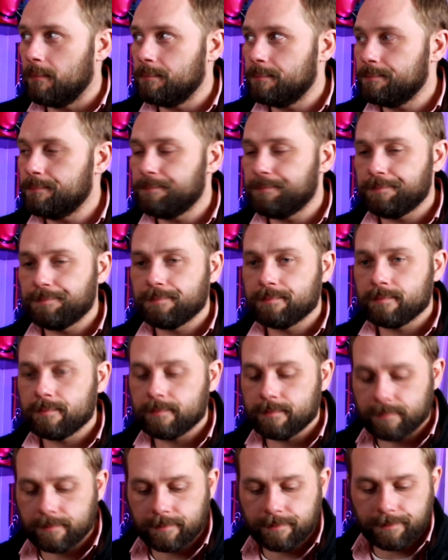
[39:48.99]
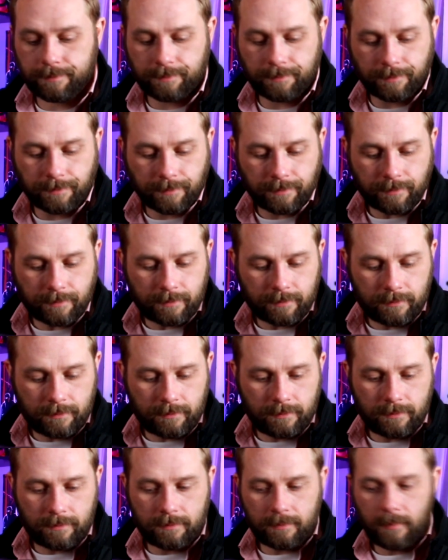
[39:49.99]

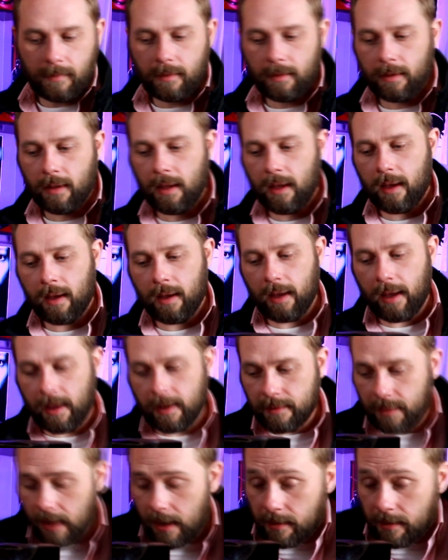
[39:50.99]
(not speaking)